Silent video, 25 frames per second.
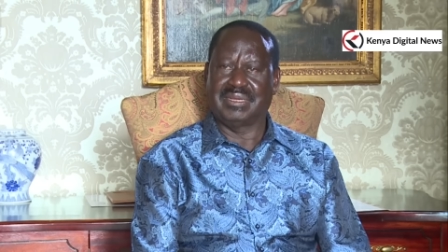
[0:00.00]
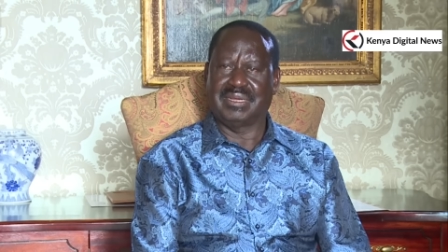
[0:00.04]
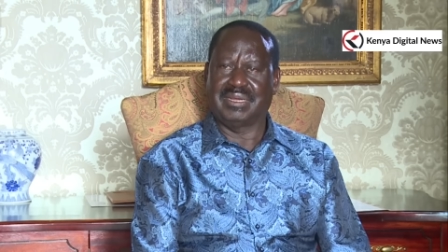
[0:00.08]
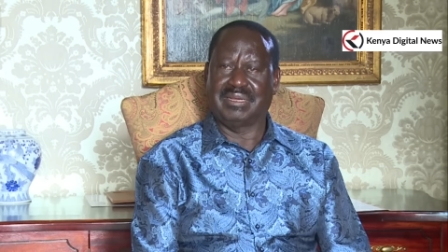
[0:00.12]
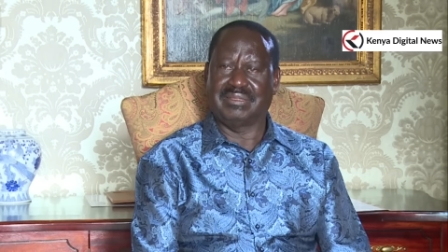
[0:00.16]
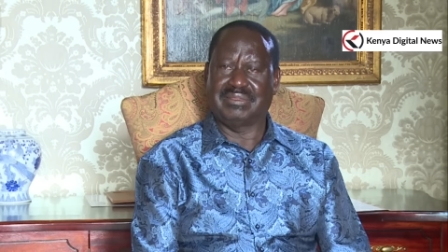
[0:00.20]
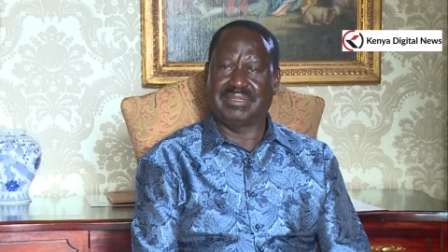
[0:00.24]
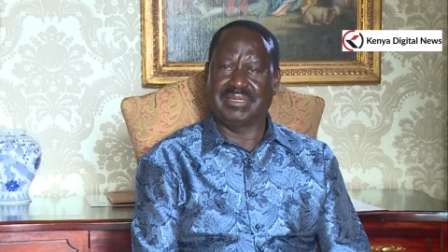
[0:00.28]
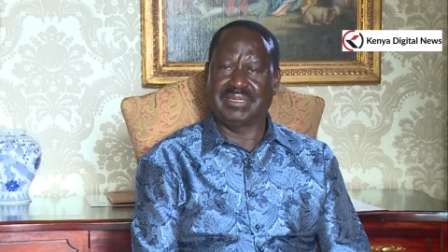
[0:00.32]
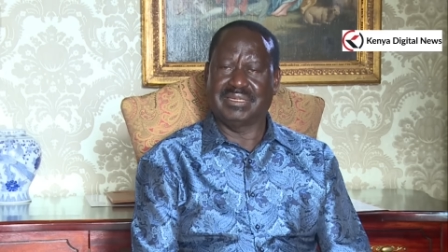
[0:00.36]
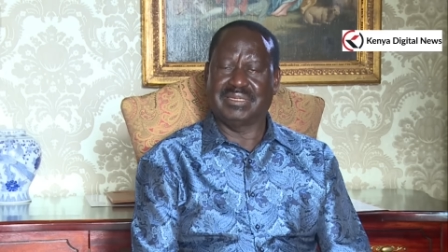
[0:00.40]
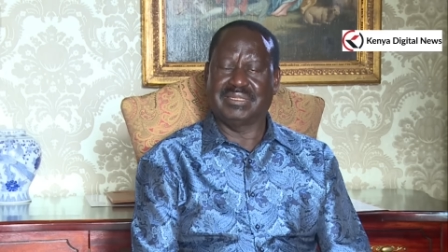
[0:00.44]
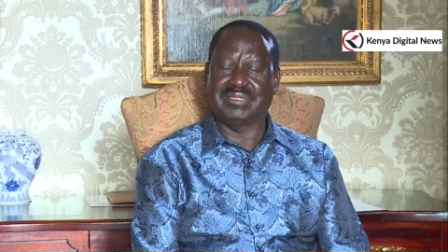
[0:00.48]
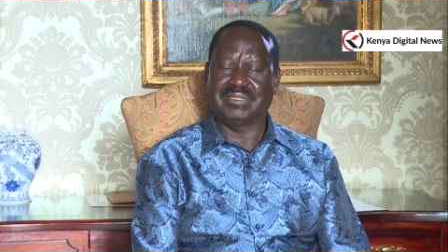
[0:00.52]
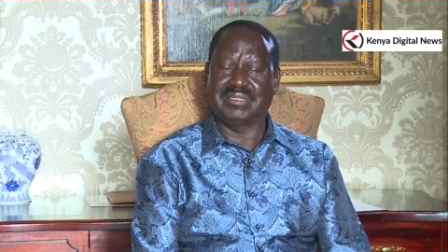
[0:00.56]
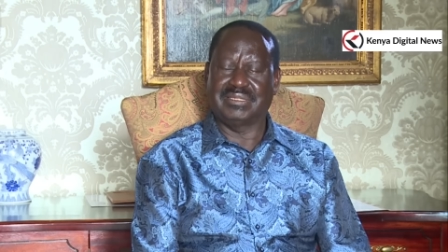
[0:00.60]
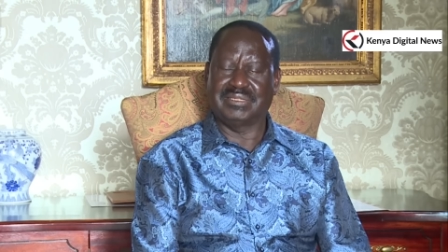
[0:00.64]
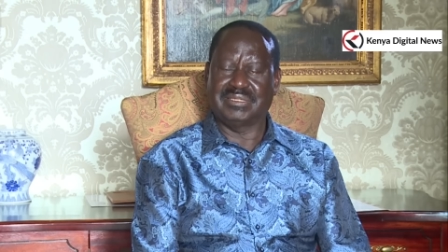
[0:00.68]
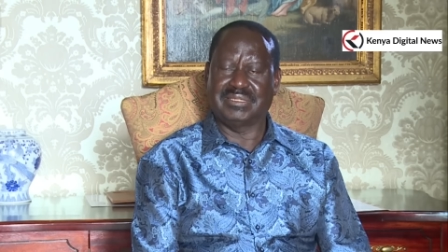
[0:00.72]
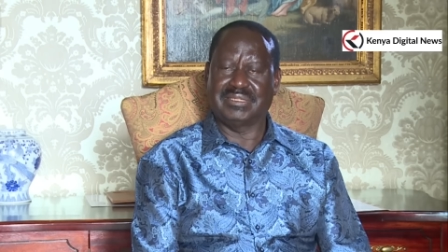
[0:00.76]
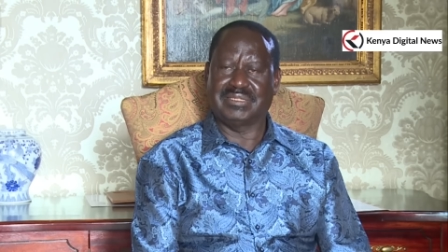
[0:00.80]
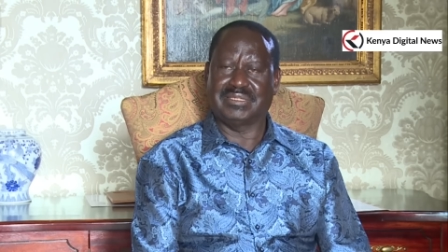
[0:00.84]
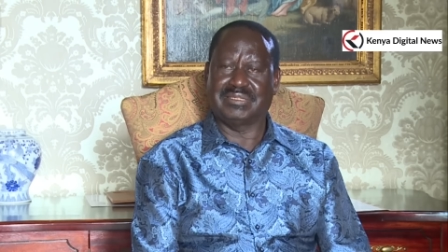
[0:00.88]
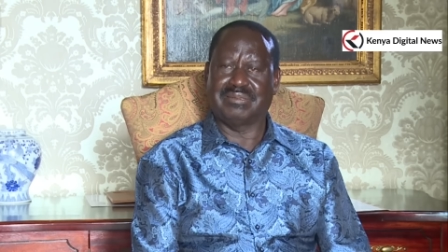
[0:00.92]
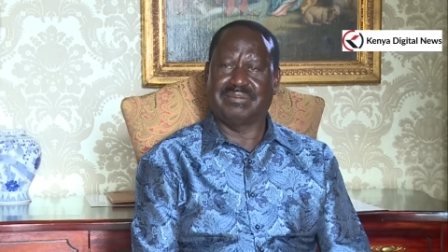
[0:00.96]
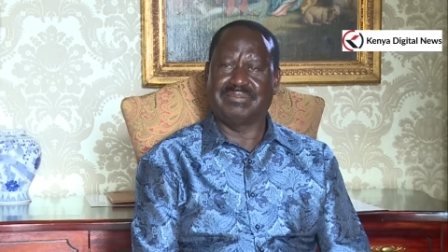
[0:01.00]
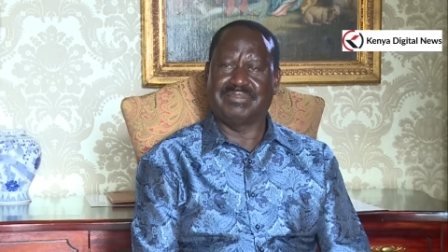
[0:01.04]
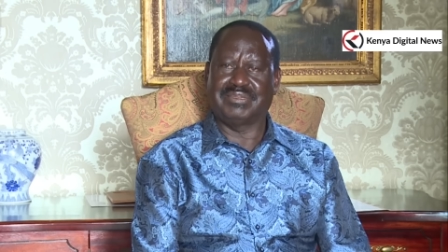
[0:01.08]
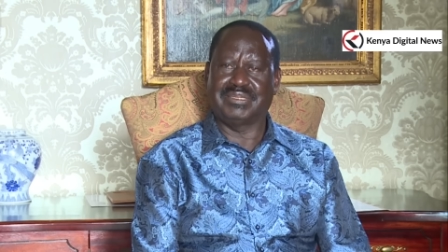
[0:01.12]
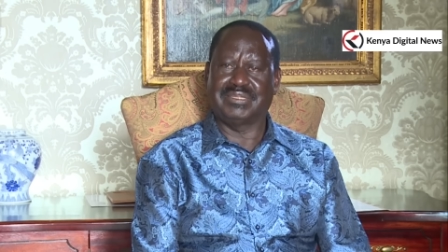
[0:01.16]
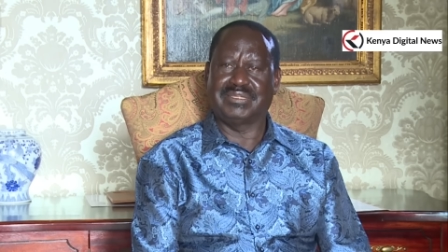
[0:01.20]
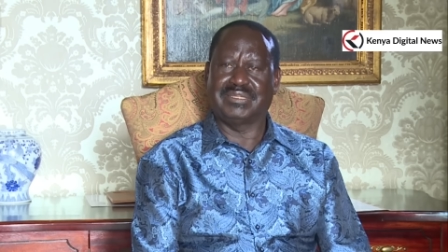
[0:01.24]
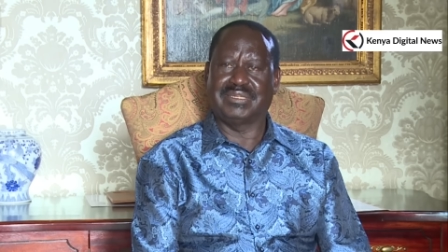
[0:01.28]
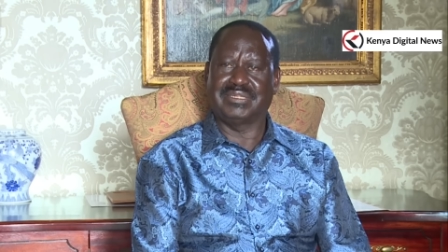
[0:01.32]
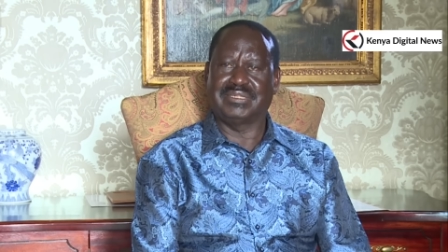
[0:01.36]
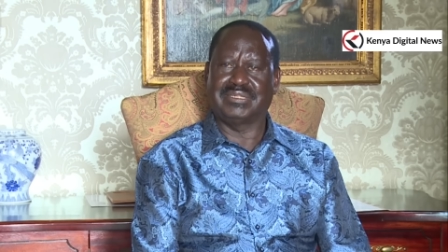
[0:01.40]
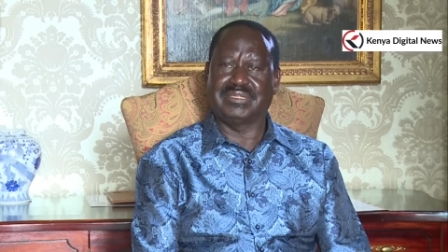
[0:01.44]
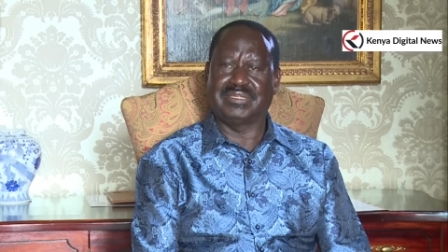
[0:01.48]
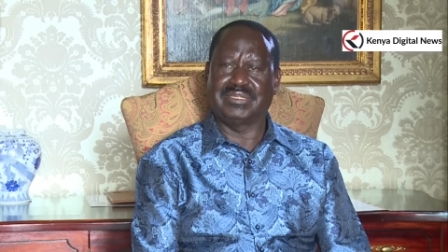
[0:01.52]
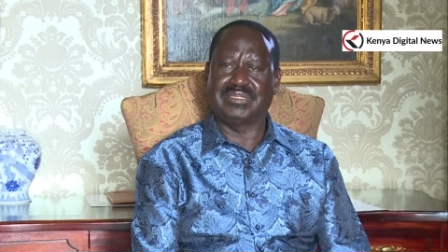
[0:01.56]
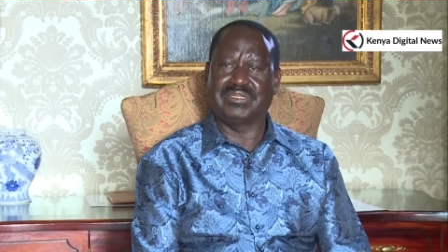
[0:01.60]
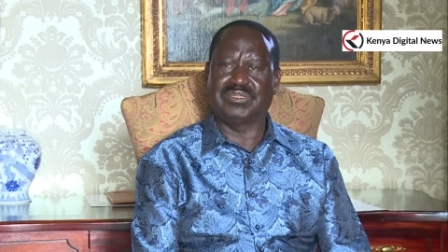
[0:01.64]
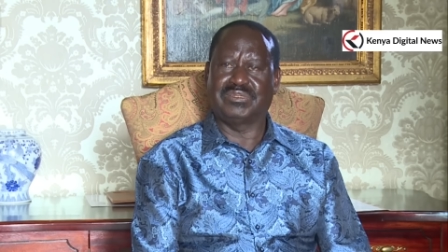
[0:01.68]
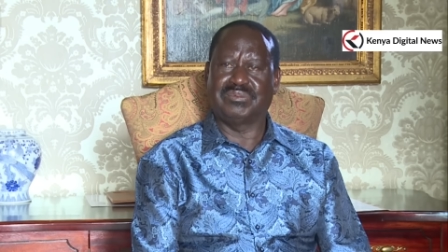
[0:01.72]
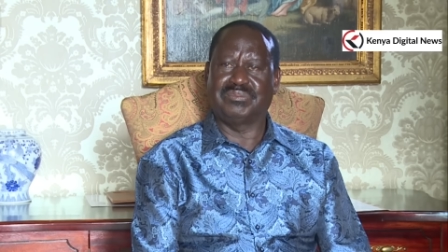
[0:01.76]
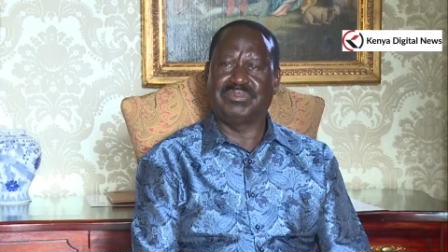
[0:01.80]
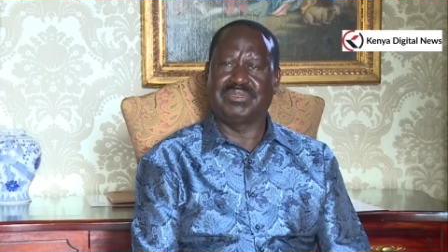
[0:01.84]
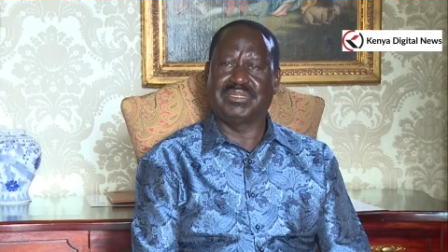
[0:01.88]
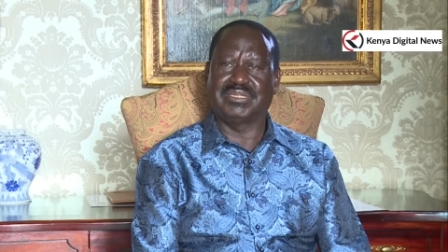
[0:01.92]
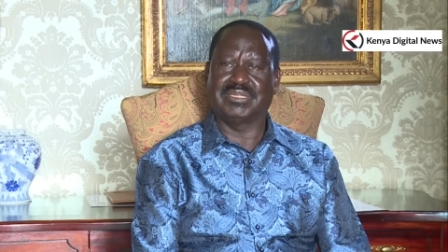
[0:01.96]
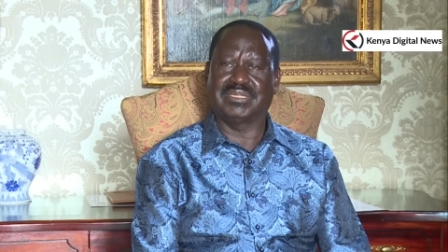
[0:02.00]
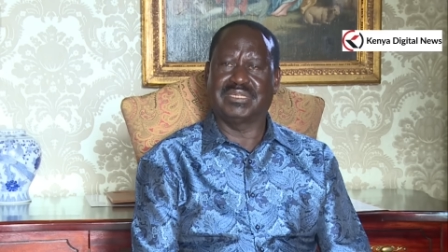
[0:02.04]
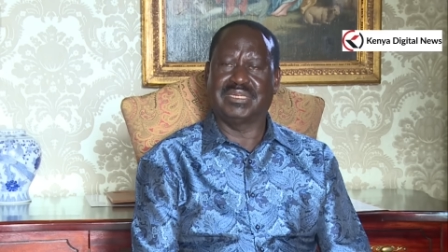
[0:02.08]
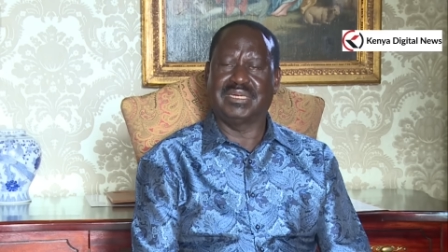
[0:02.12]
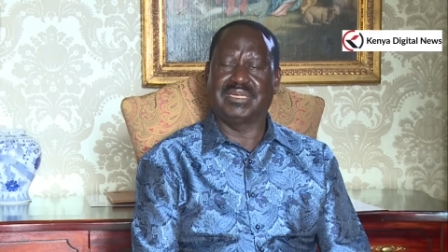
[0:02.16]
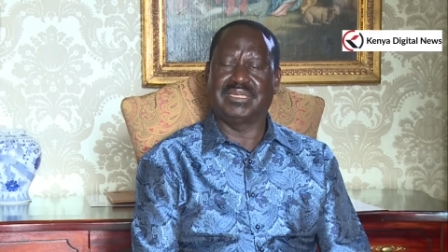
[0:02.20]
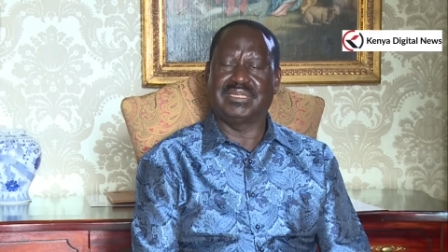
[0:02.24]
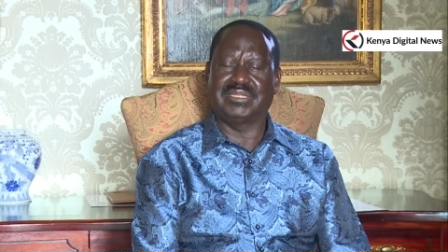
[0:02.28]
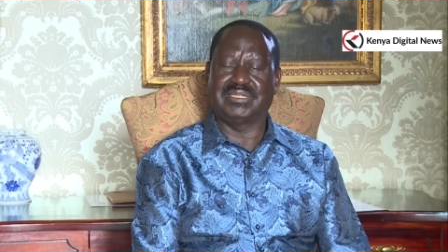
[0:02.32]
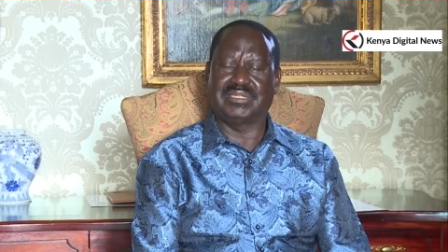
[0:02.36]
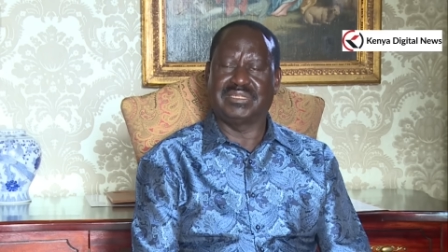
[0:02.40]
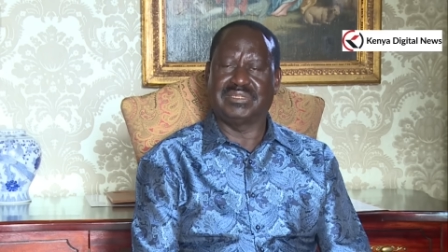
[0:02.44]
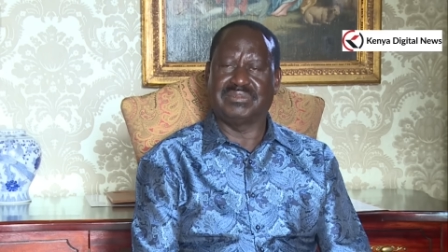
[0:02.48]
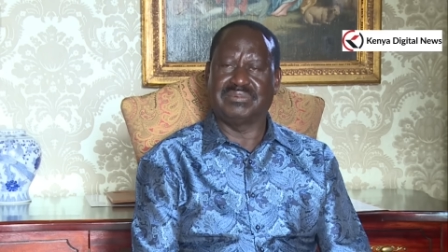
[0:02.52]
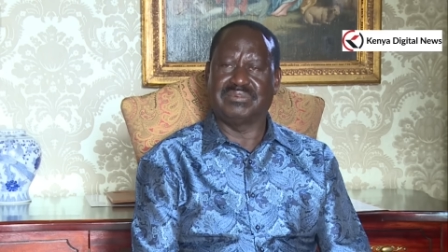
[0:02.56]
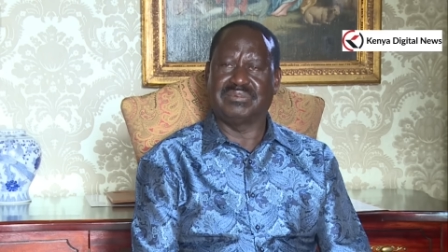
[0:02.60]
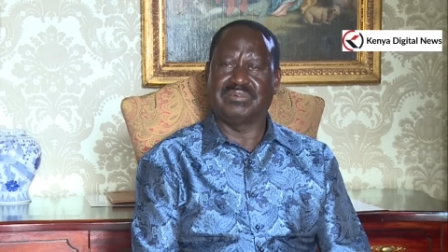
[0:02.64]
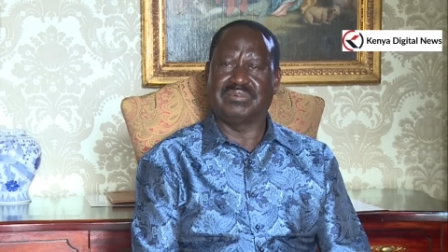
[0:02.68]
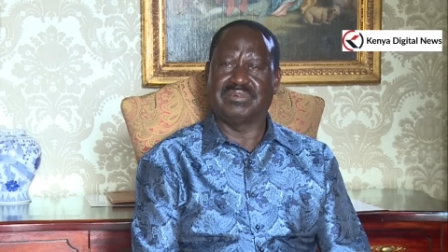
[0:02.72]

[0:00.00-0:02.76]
I think this is something that needs to be encouraged